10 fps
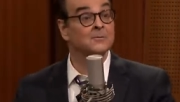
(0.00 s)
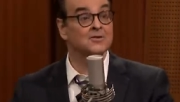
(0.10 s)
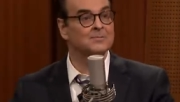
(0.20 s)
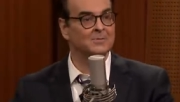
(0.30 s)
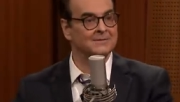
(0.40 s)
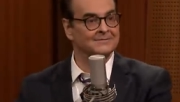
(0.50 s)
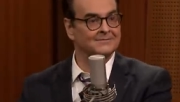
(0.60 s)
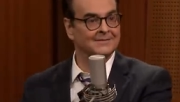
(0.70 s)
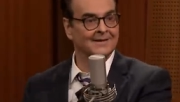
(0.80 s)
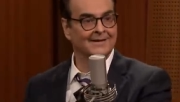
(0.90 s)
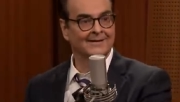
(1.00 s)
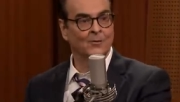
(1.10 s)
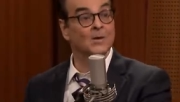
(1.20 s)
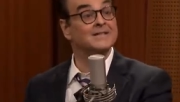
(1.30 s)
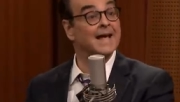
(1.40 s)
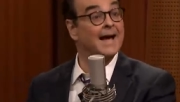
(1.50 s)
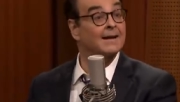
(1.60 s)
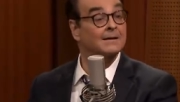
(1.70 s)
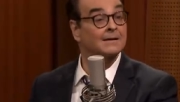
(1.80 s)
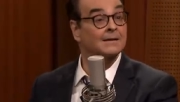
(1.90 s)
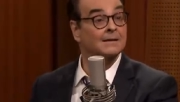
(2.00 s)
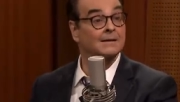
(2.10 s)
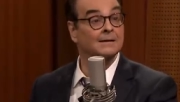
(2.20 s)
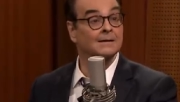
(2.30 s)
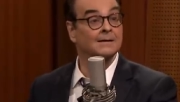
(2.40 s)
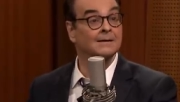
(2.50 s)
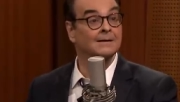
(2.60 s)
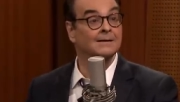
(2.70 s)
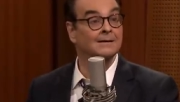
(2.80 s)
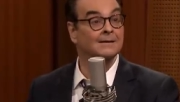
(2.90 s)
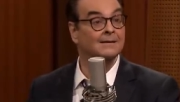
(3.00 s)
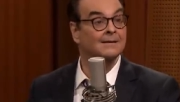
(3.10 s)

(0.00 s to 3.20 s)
it's very loud is the only What's problem. What's that? you can't